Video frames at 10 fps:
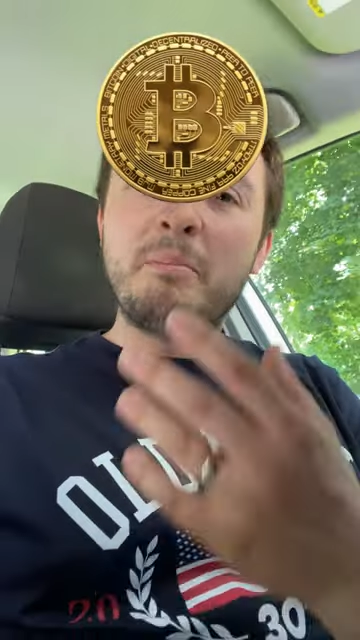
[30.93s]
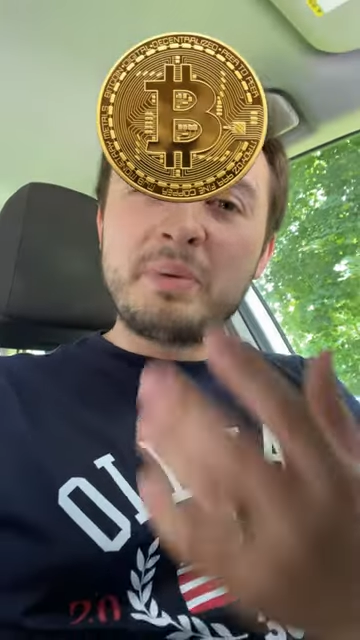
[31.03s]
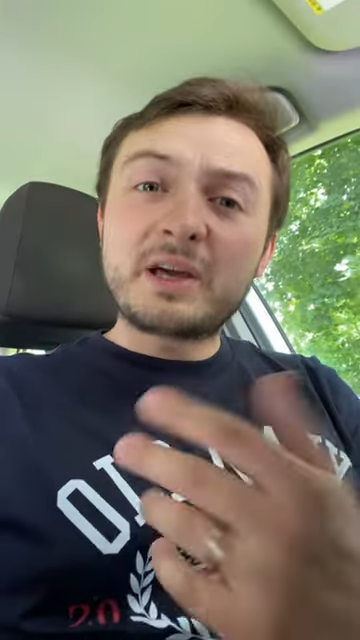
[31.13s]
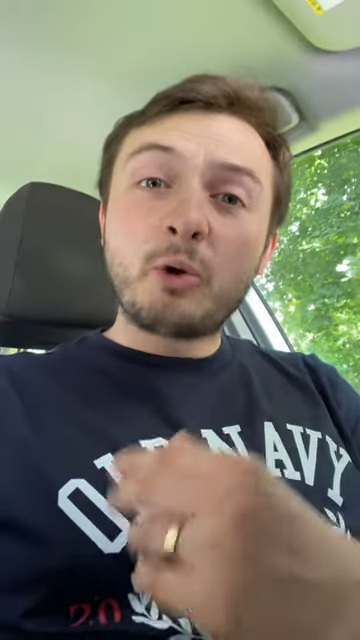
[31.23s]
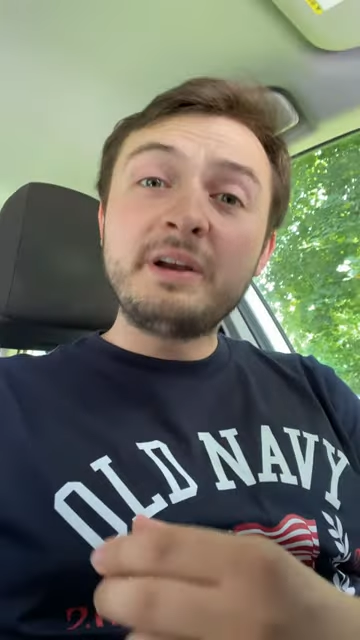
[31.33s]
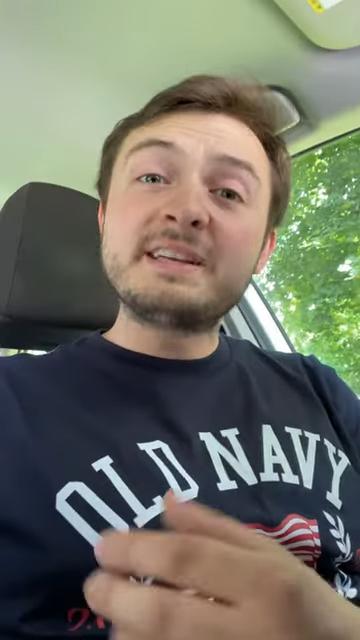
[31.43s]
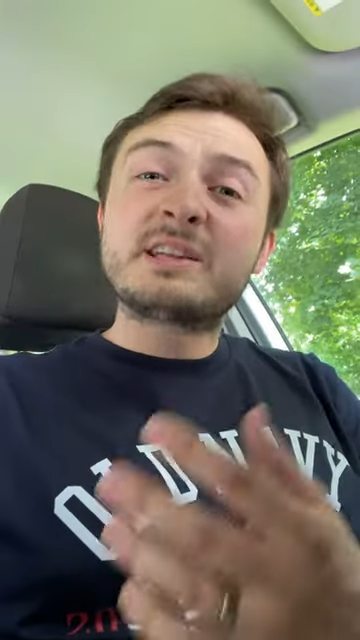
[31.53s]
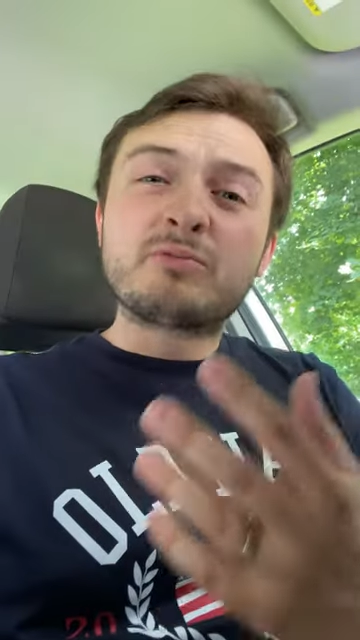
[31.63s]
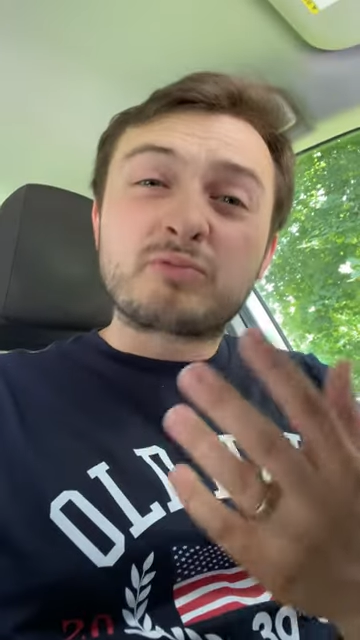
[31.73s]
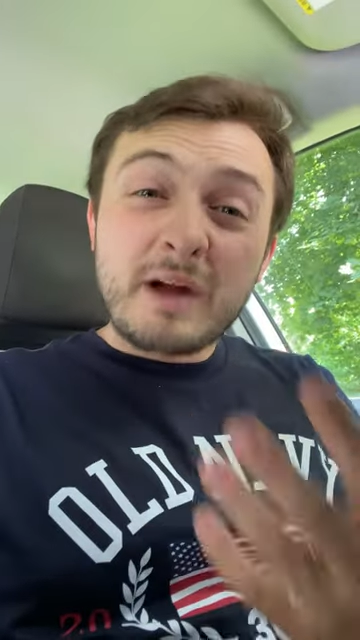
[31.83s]
Bitcoin is
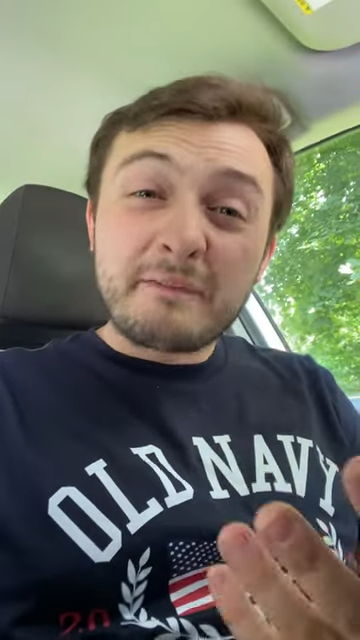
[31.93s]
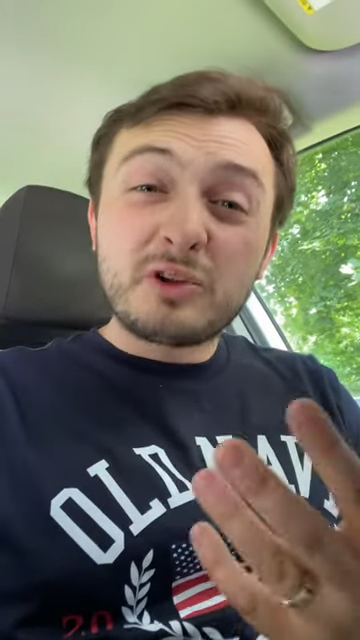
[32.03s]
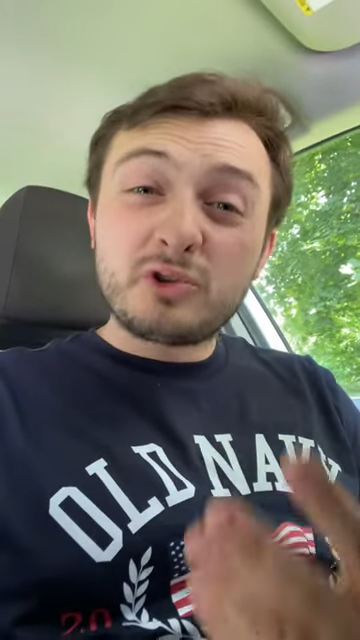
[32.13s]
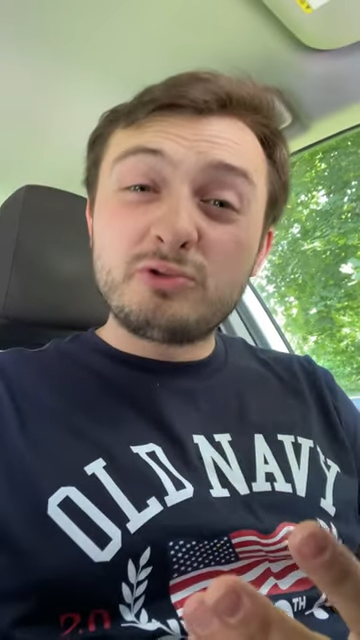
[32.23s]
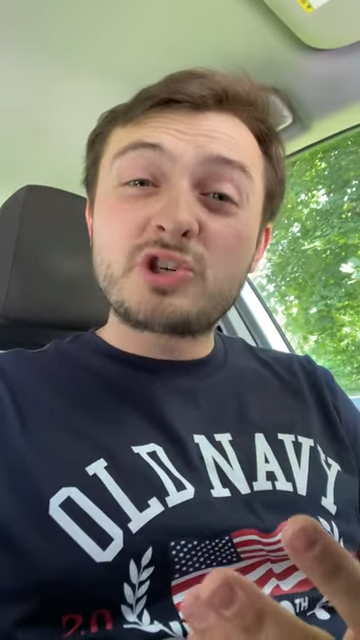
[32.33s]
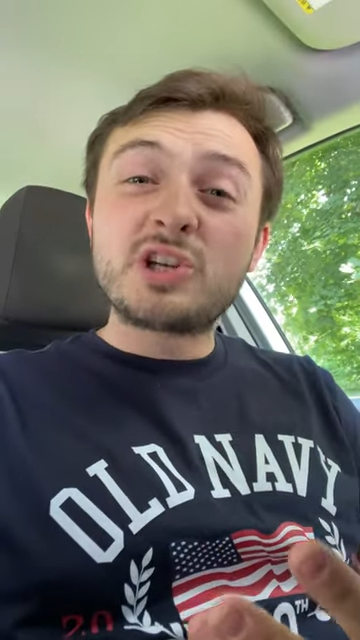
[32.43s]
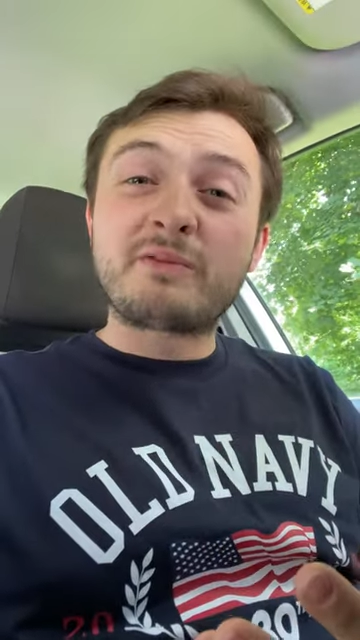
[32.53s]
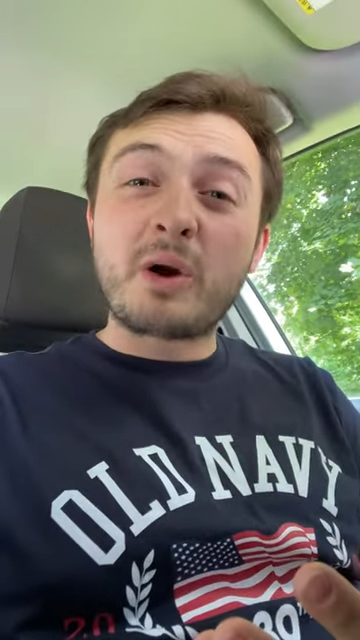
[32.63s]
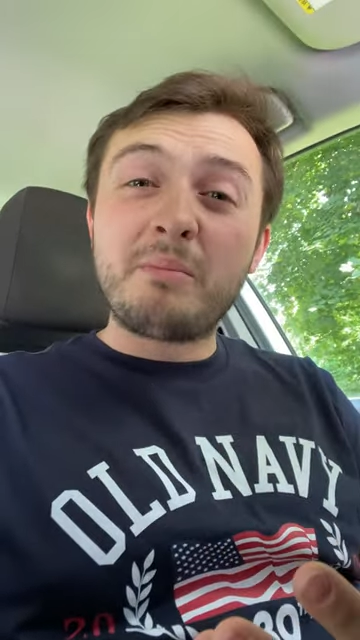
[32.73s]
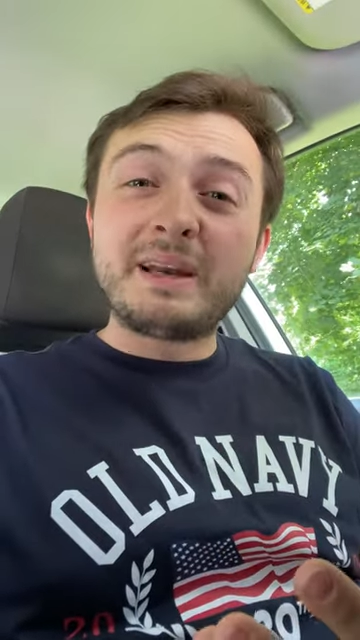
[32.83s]
the revolution of
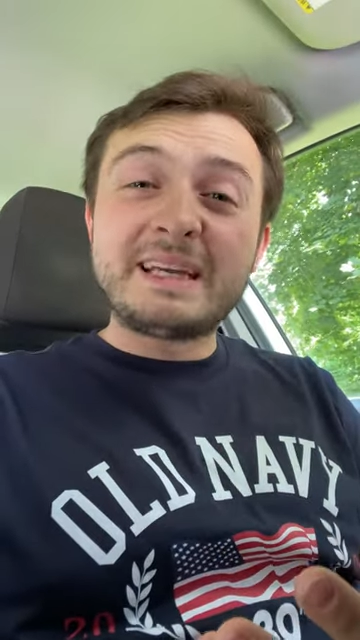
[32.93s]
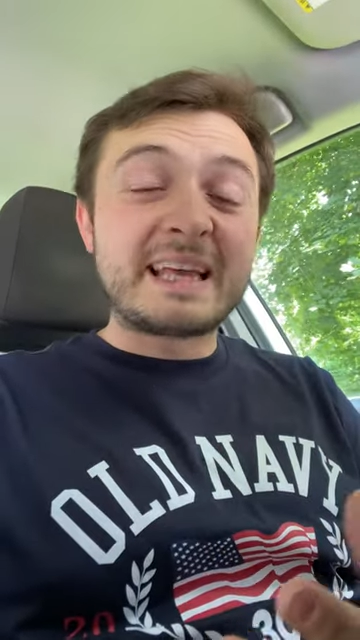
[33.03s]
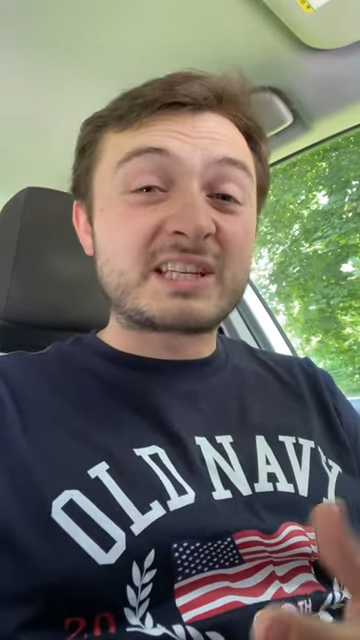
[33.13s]
our money that